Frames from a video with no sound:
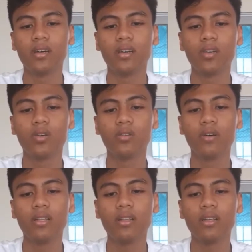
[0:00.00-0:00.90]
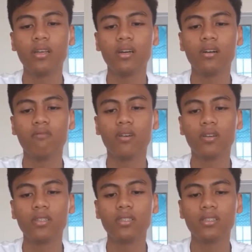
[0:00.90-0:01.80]
Equivalently, a
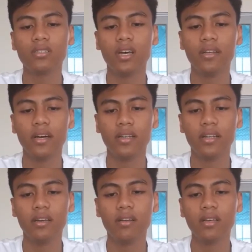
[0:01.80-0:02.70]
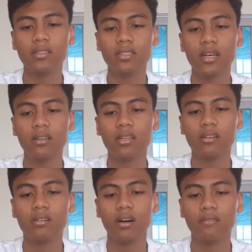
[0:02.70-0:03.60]
forest is an indirect cyclic
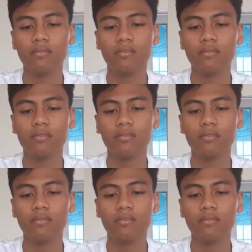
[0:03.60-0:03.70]
graph.